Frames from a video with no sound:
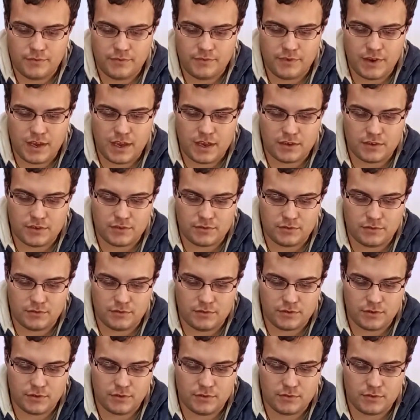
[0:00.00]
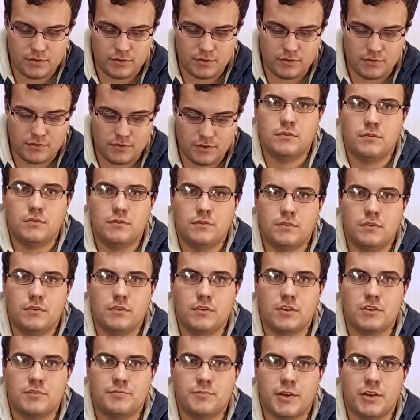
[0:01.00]
flash also, so don't
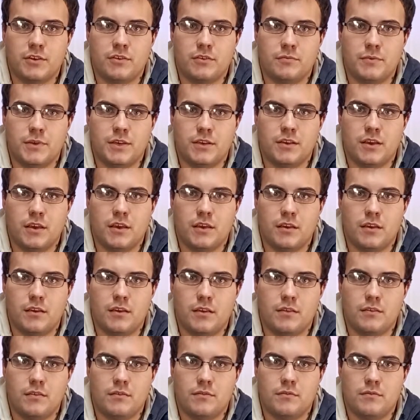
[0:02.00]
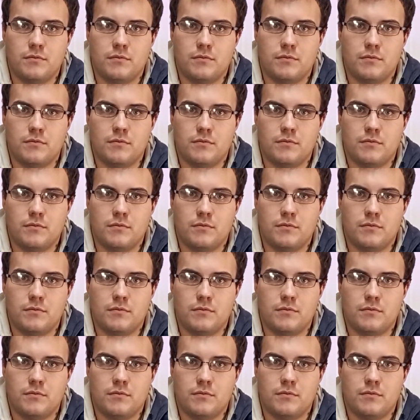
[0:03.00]
expect to be taking